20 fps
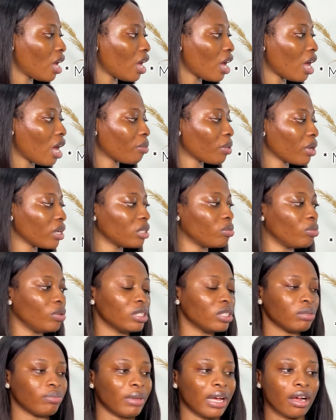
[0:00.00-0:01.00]
I'm going to be
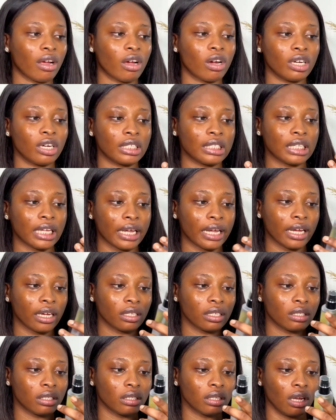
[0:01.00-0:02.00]
using my
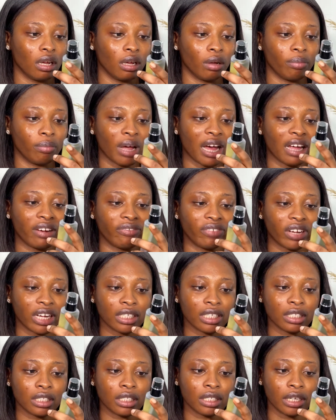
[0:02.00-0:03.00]
Corsx
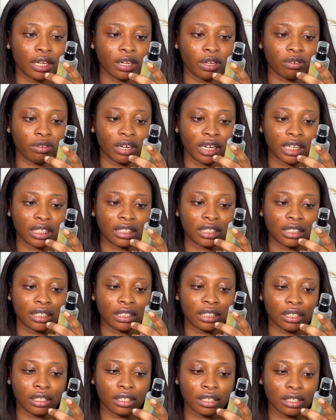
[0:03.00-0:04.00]
Advanced Snail
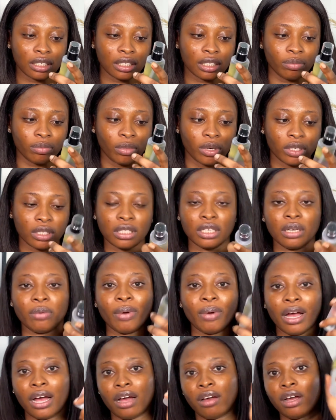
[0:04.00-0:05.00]
96 Moisten
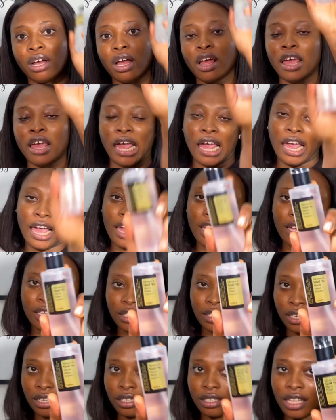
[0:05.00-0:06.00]
Power
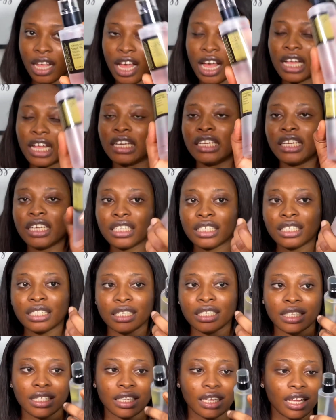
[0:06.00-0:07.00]
Essence.
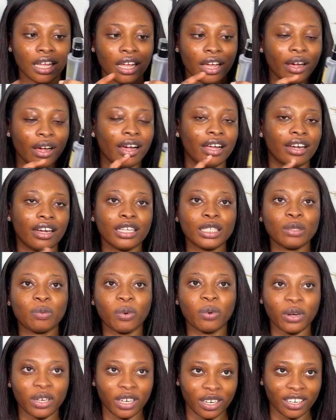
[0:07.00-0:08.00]
This
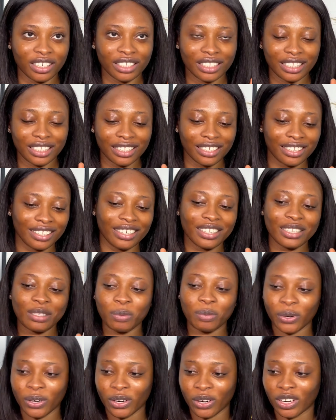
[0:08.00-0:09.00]

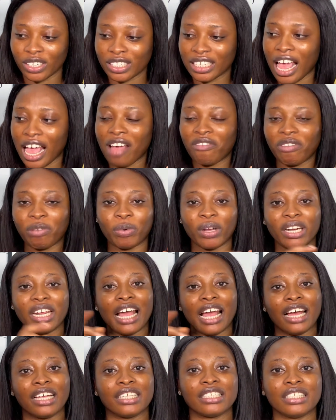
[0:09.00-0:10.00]
product, everybody
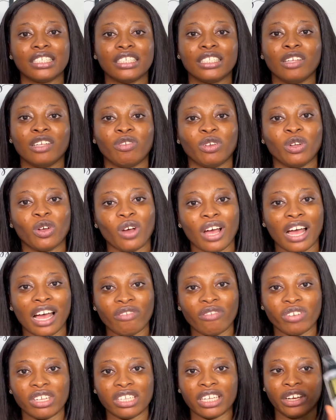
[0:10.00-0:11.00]
has it. If you don't
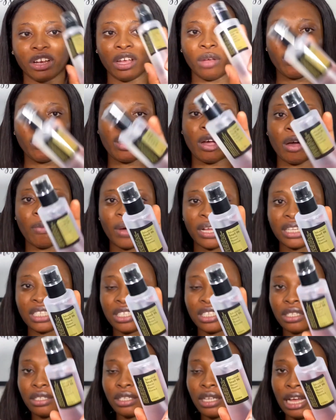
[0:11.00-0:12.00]
have it and you're a makeup
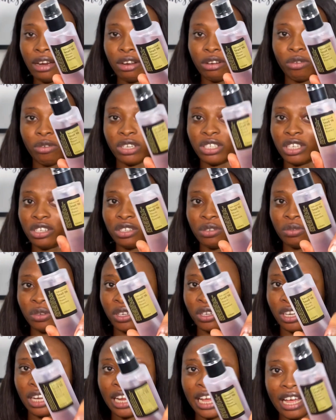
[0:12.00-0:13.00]
artist, I don't know what you're doing with
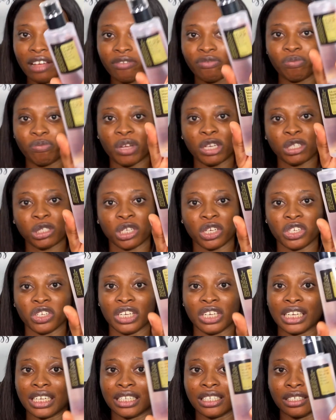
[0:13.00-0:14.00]
your life, make sure you
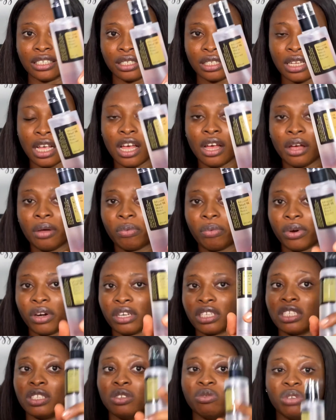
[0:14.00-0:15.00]
get this product.
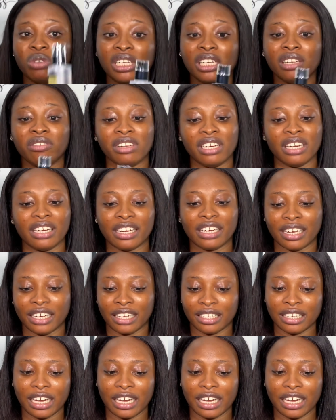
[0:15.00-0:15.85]
It's really, really nice.